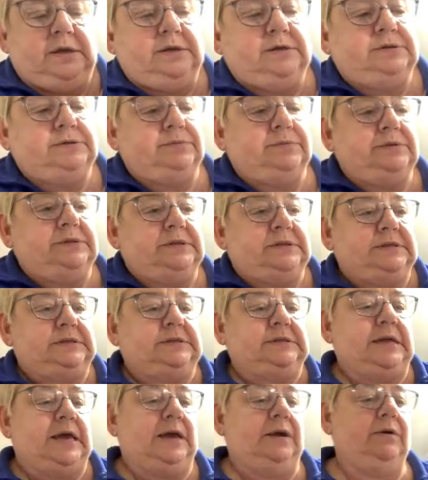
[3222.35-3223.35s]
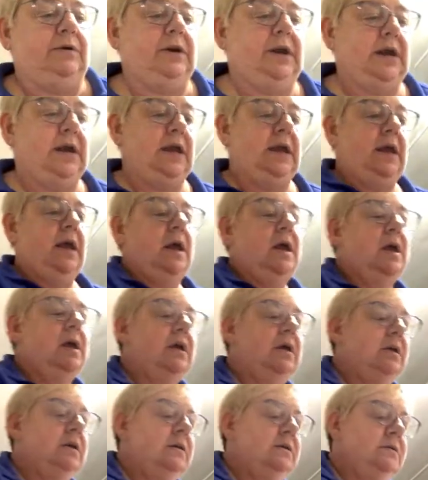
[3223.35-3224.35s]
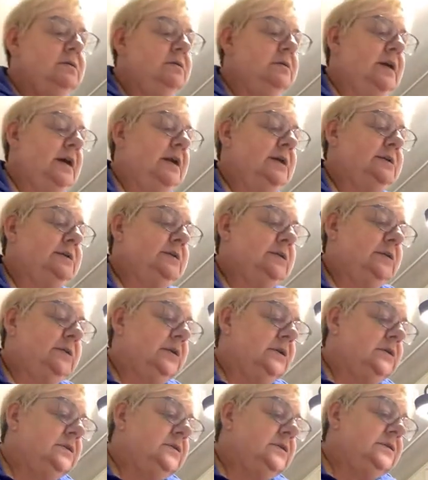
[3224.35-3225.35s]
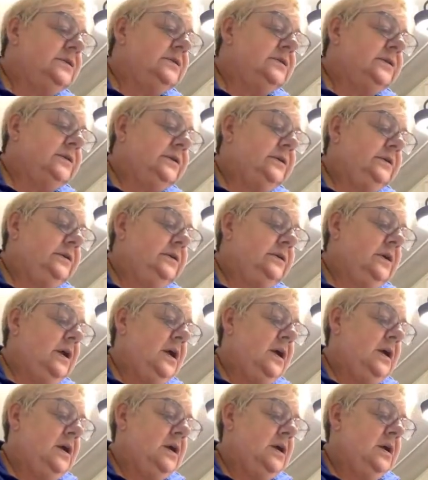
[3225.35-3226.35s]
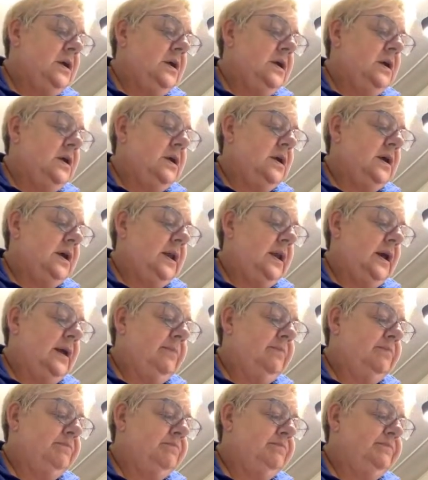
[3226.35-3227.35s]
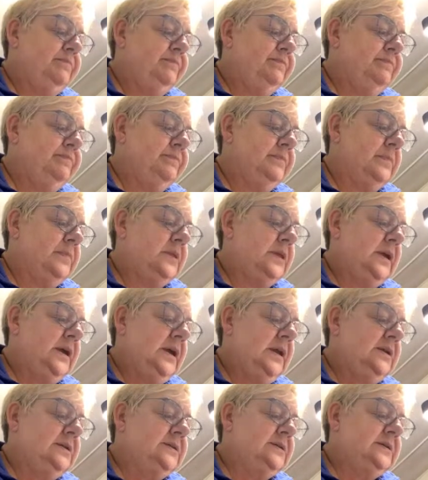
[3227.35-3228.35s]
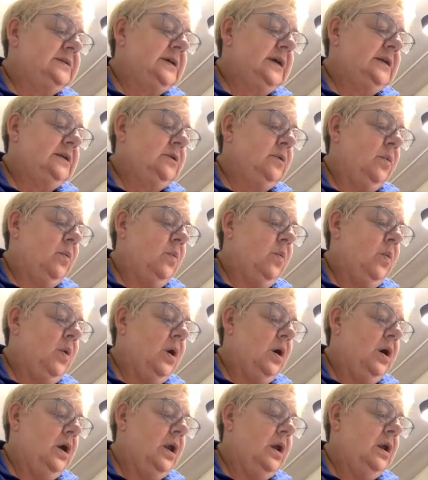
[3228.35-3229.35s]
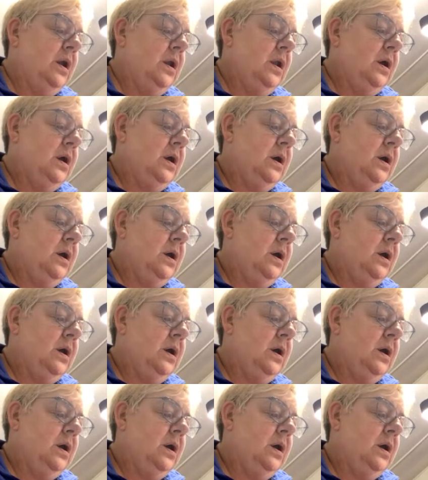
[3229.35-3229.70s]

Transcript: It is on Saturday. That is the 3rd. And I'm thinking it's 10 to 1.